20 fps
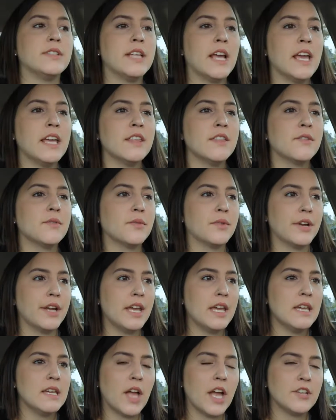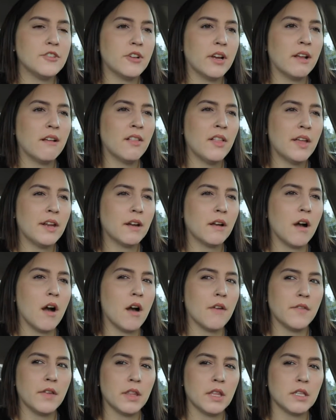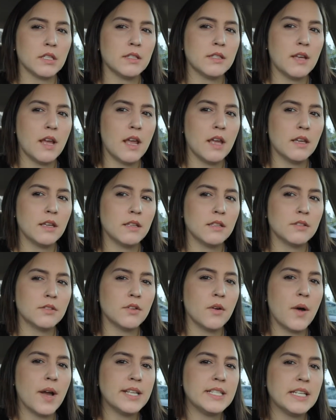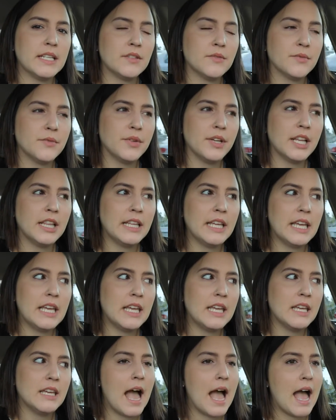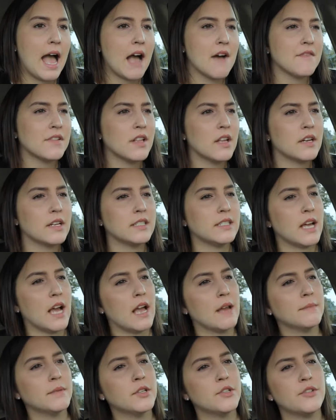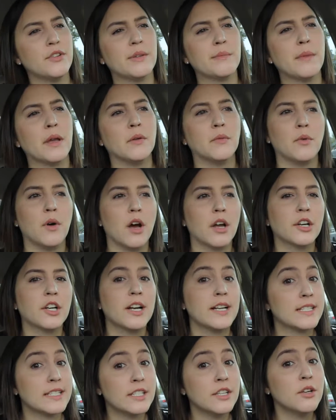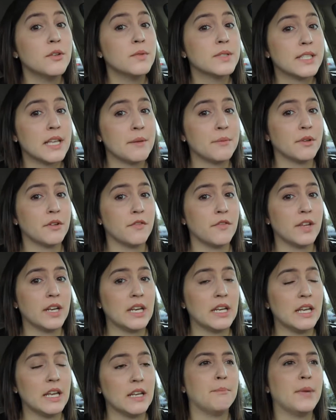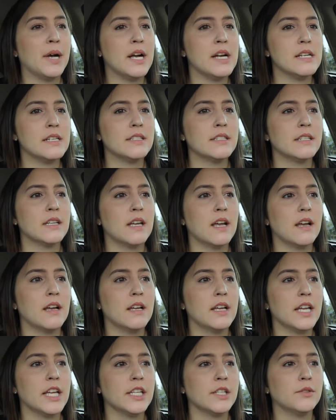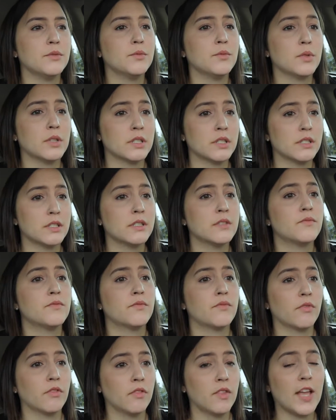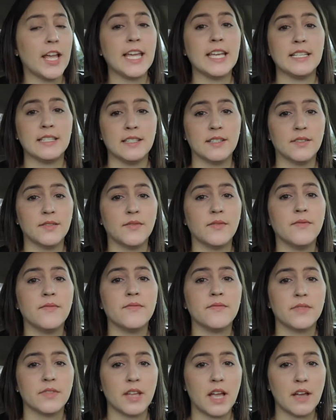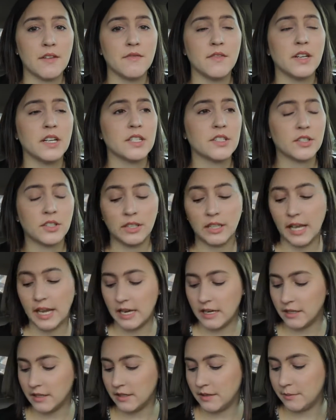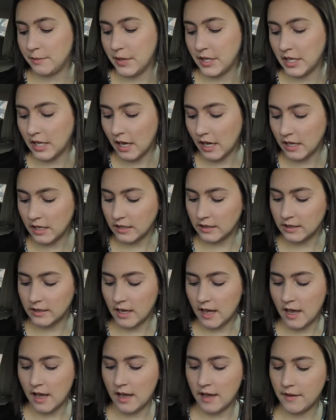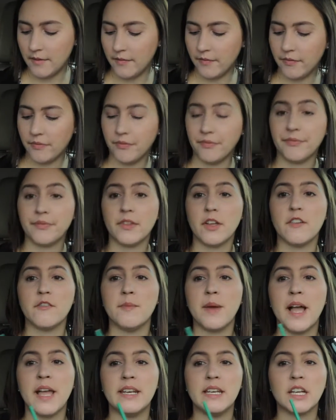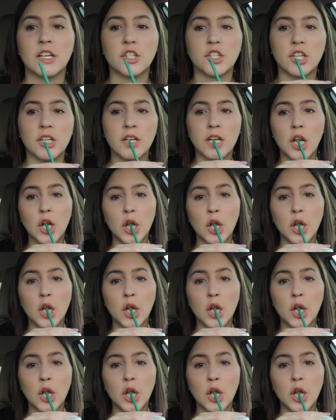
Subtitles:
Day 3, I drank a lot of coffee this day, so I didn't really have a lot of time to drink my water. I still was able to fit it in, but it was late. I finished late because of my addiction.